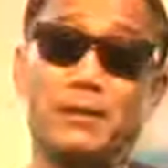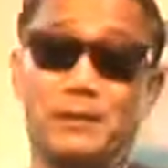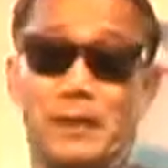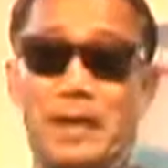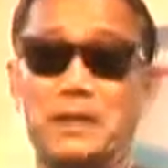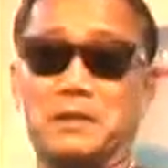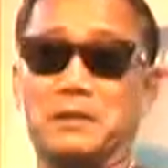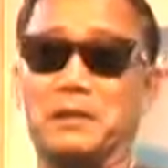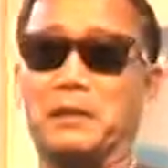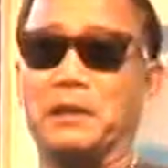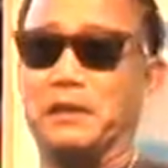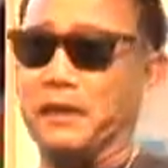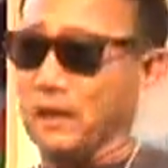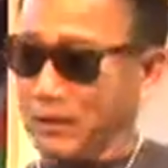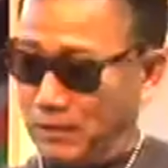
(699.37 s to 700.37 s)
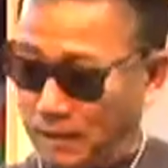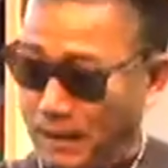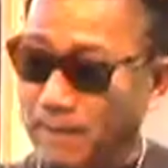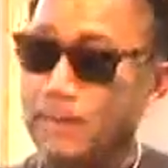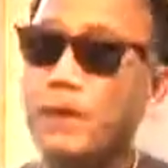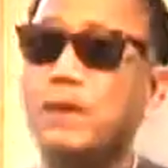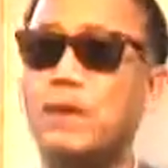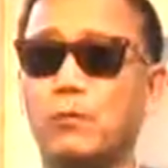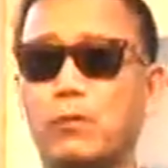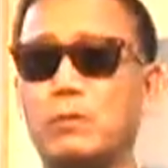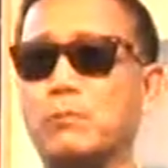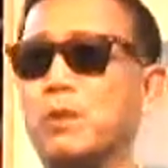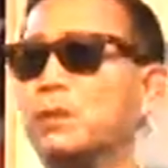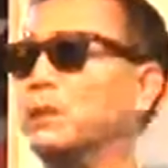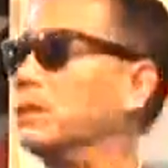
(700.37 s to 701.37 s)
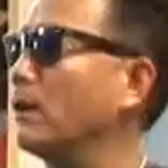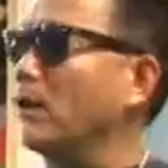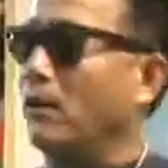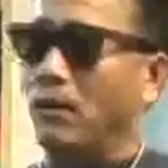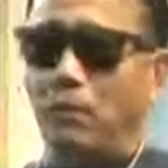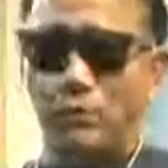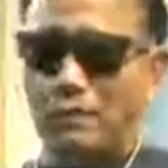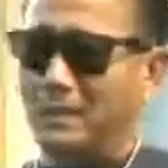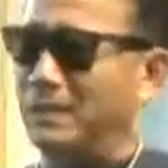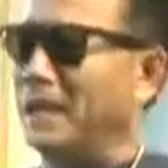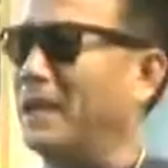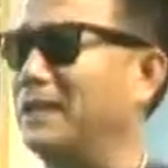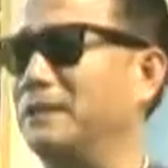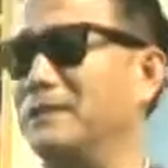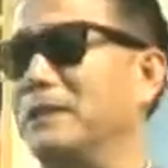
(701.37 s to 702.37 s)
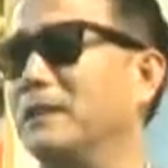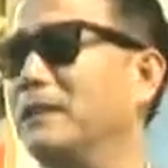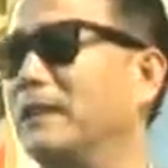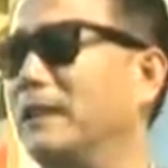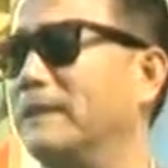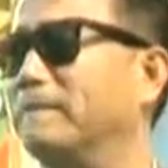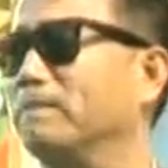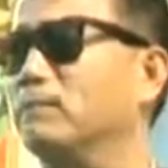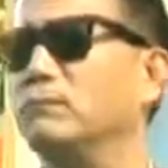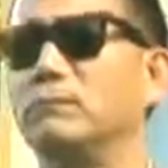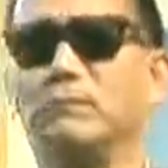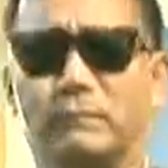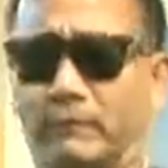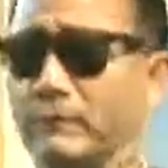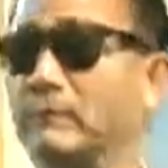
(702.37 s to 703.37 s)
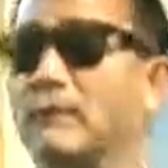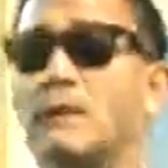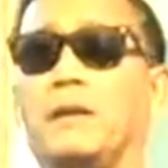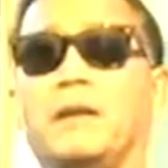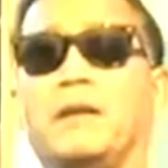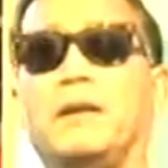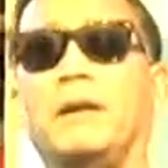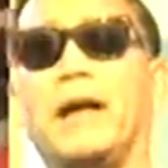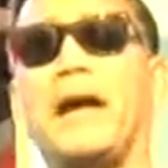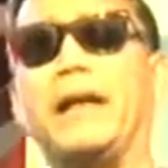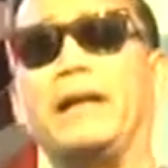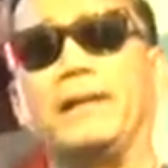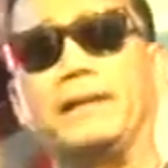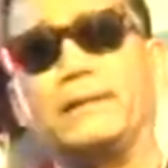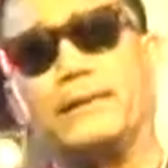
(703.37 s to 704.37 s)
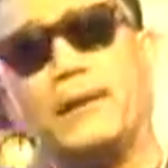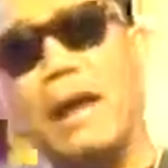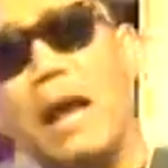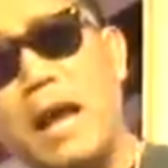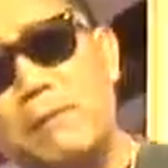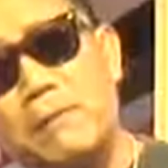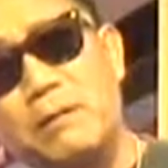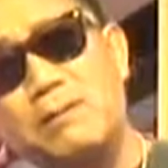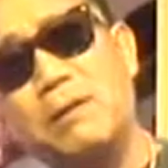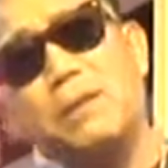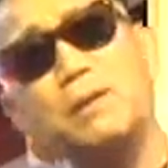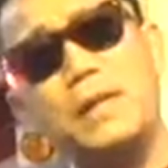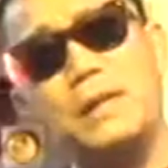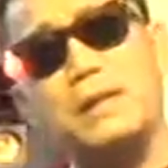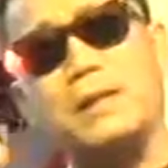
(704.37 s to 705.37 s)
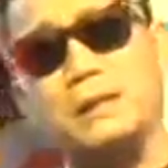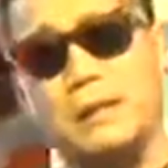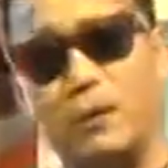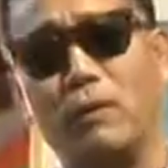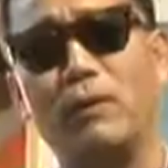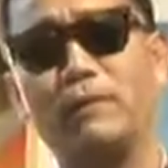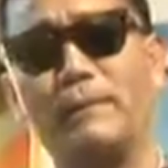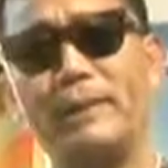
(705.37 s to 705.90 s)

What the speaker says: tastes good. One more sip. Oh, tastes good. Hey, I am a musician, you know what I